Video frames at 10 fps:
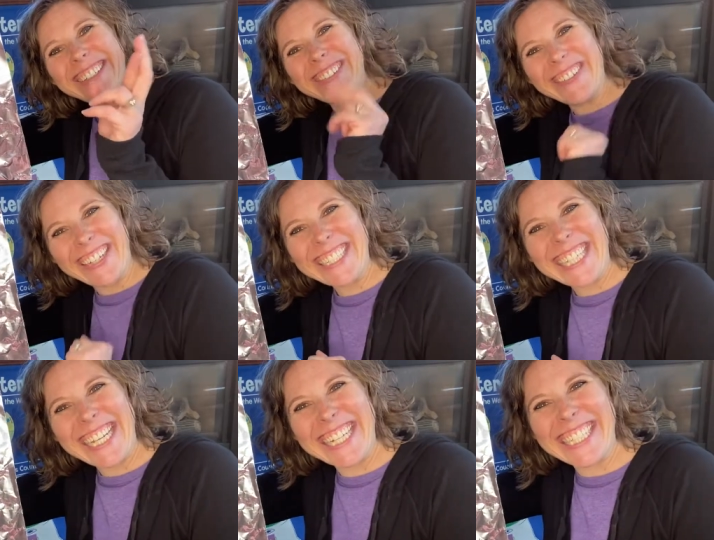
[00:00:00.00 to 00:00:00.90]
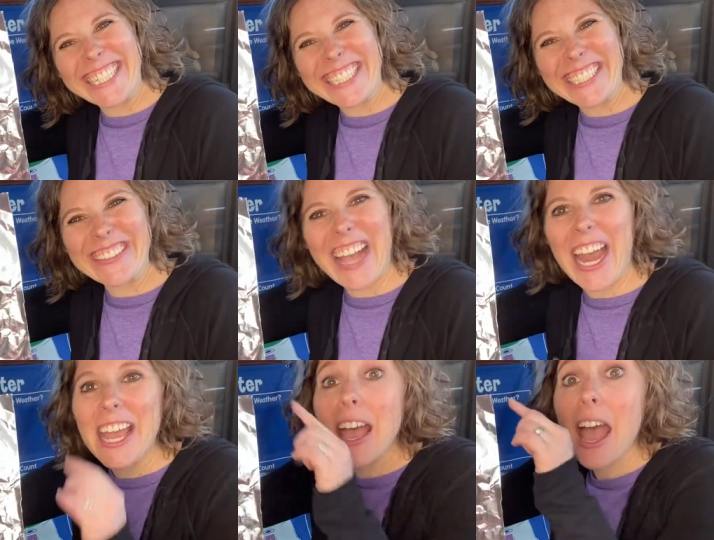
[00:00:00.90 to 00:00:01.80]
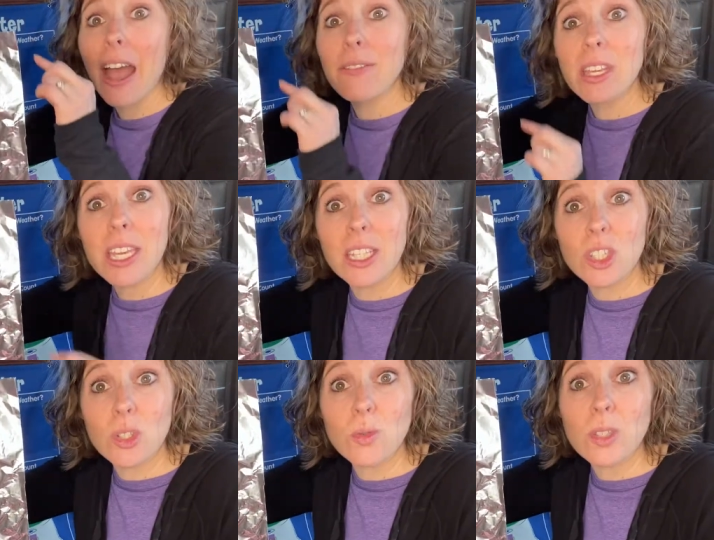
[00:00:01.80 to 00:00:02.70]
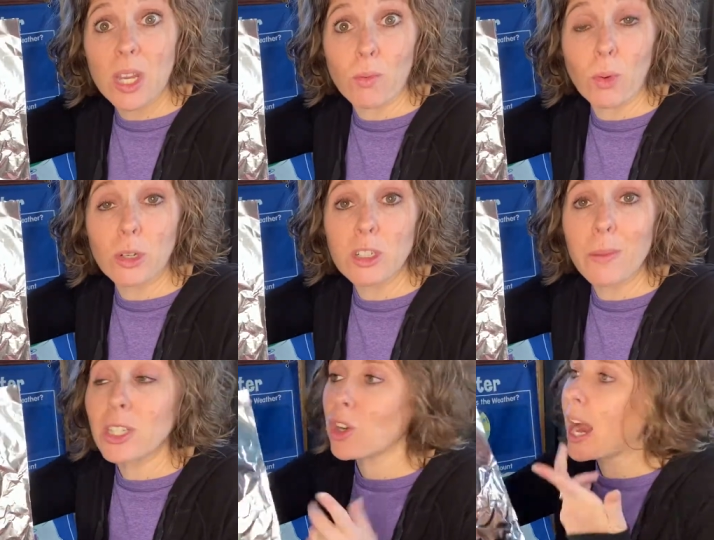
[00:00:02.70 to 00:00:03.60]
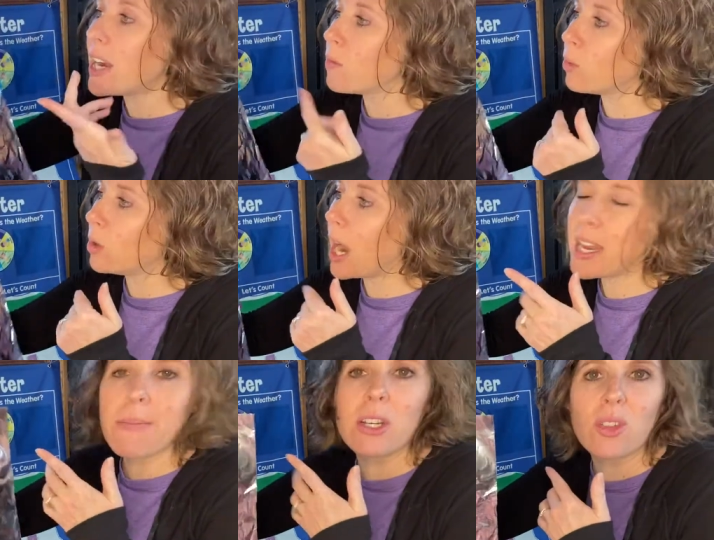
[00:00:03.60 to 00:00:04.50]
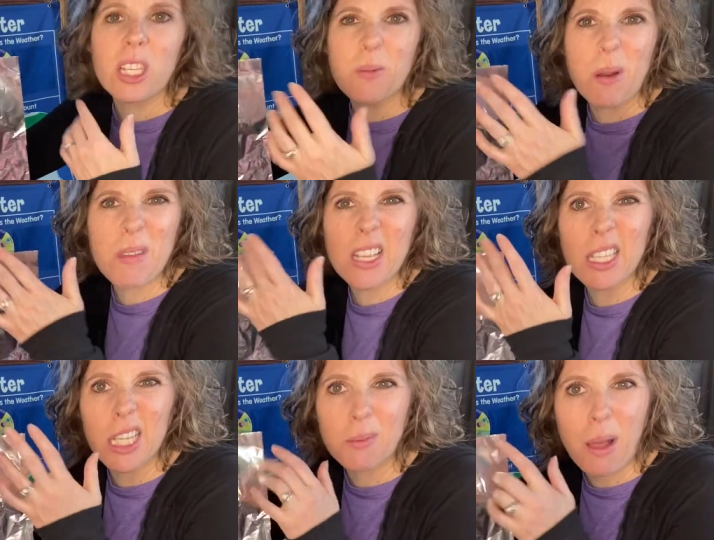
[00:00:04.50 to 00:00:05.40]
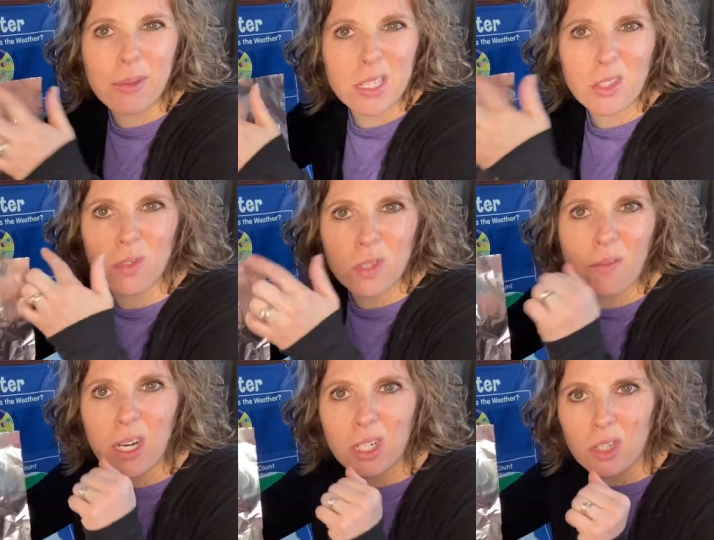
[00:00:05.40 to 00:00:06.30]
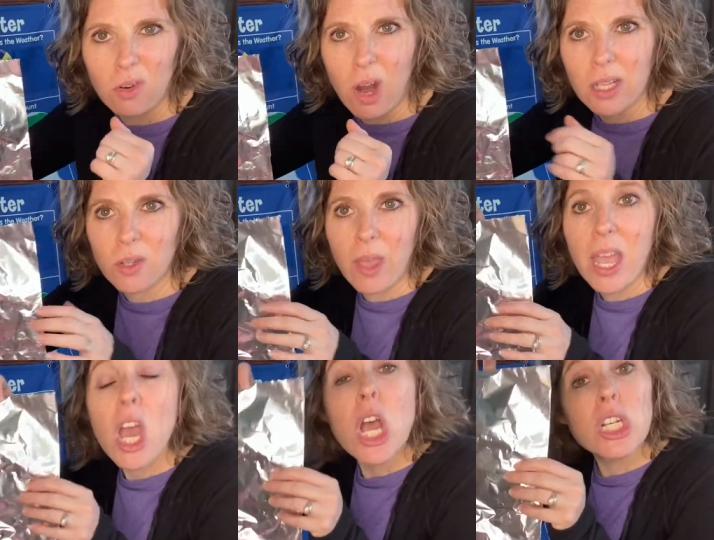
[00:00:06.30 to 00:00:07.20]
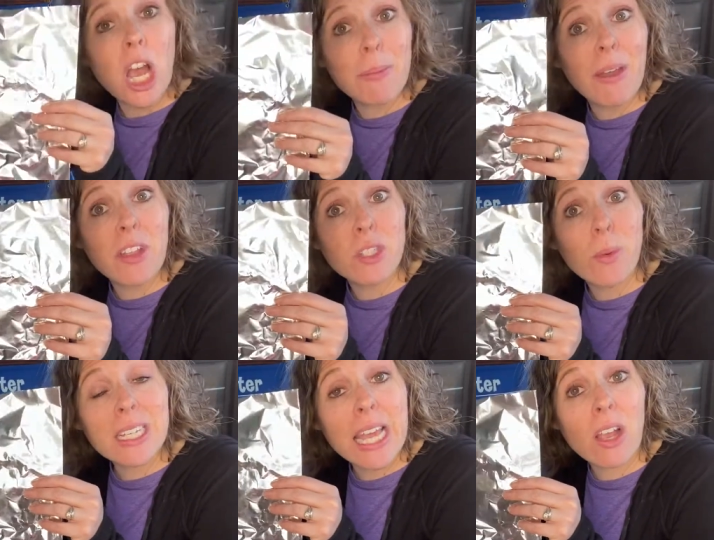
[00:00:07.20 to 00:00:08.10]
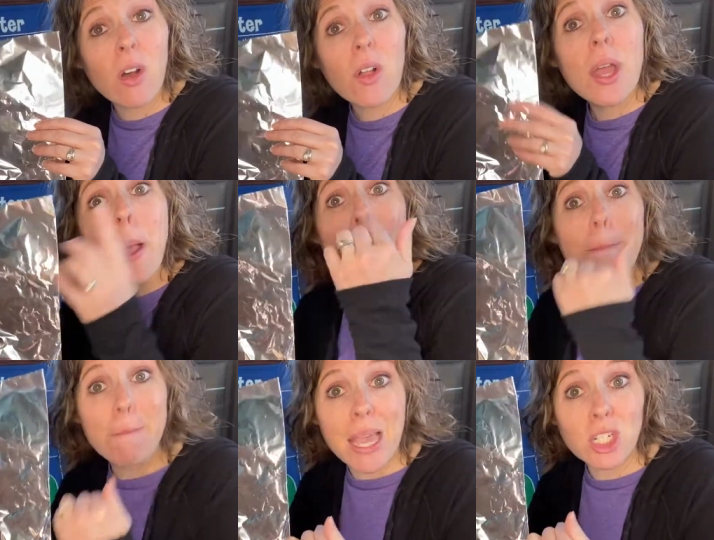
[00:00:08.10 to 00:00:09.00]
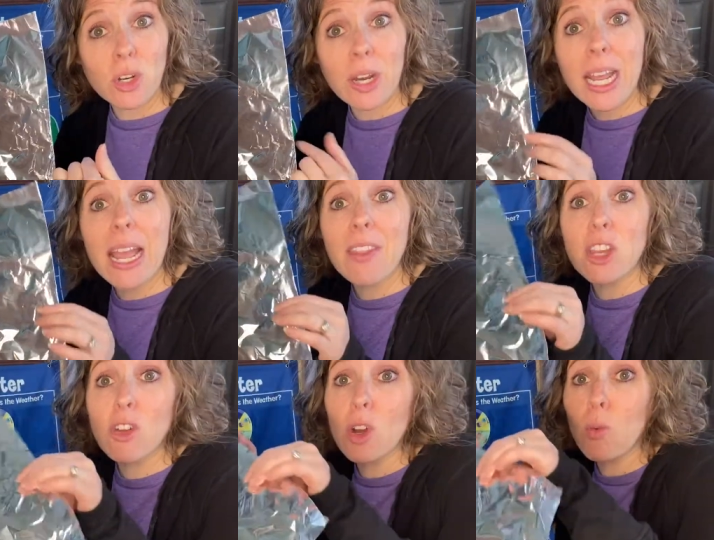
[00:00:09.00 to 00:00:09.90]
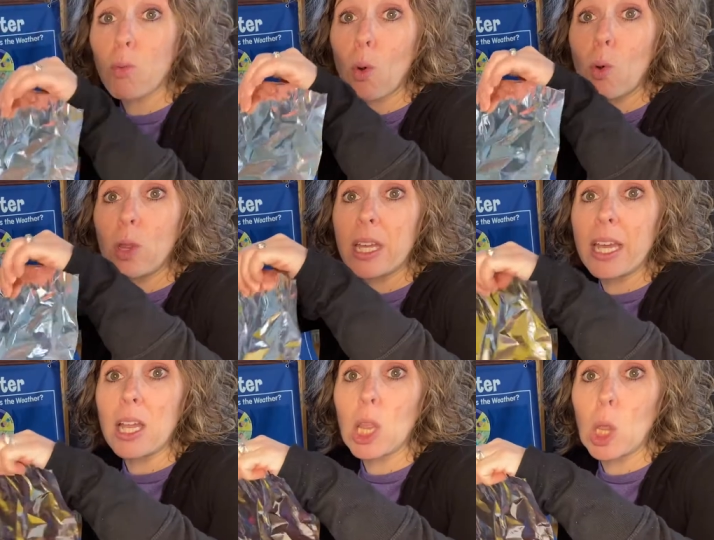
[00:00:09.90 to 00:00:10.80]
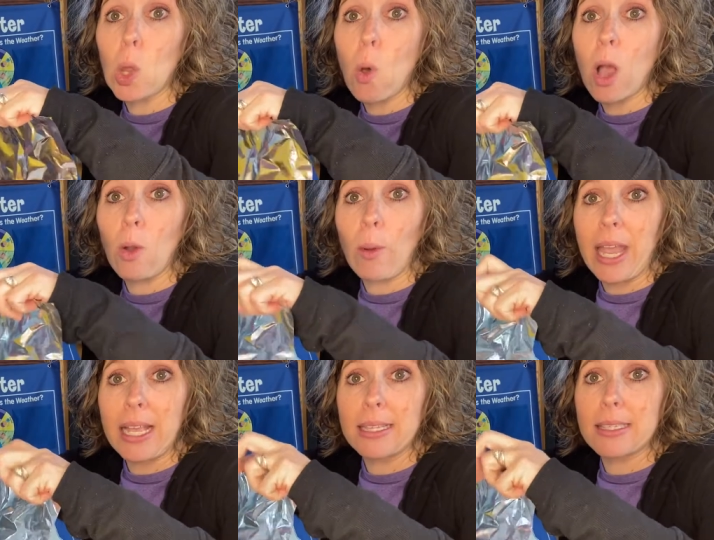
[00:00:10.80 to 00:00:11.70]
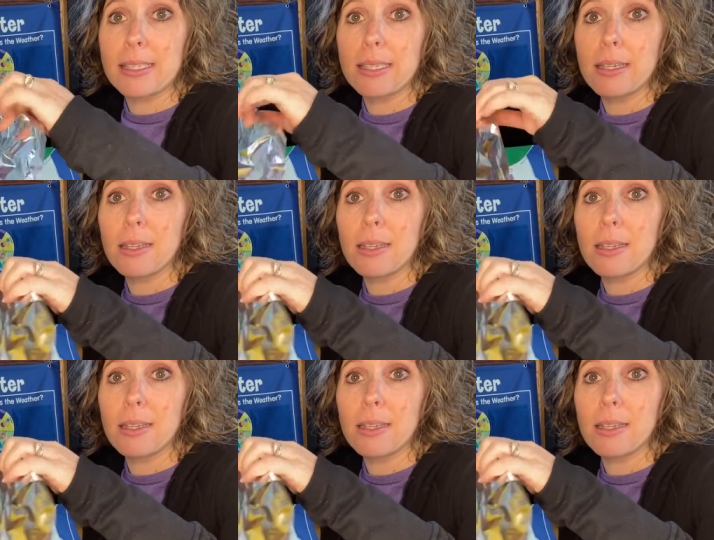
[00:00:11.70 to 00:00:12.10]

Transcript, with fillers: Rectangle. You got it. Have the kids use a ruler to measure. I didn't, I didn't measure this, but I'm guessing it's probably six or seven inches across, okay? Talk about that's a rectangle measure it, and then you're gonna roll it long ways,